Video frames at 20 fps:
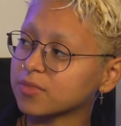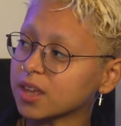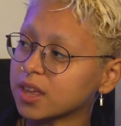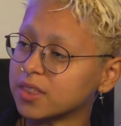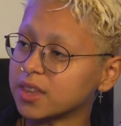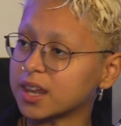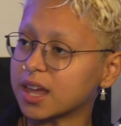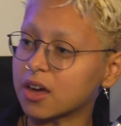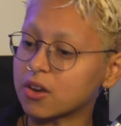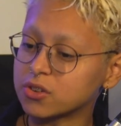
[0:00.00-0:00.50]

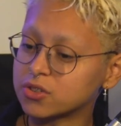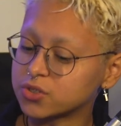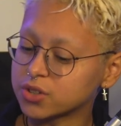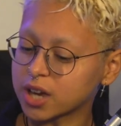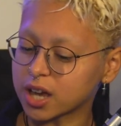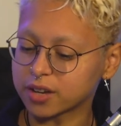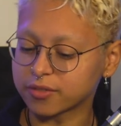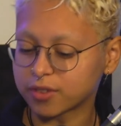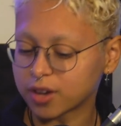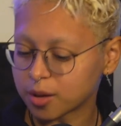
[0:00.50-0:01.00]
And then how did you
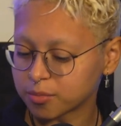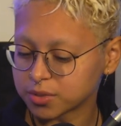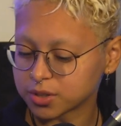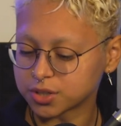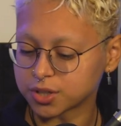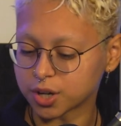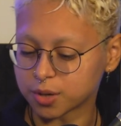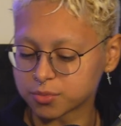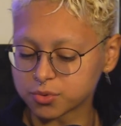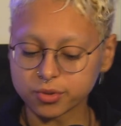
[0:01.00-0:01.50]
kind of come to
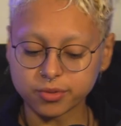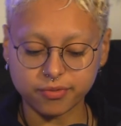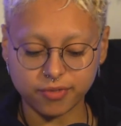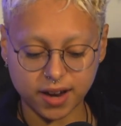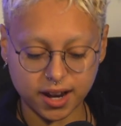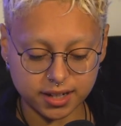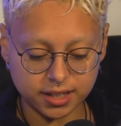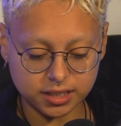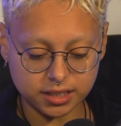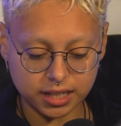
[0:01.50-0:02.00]
terms with
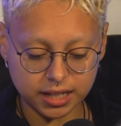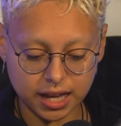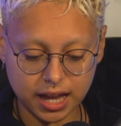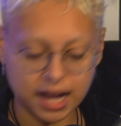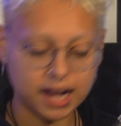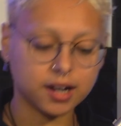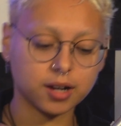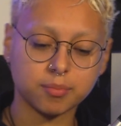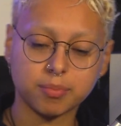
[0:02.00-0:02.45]
finding like a higher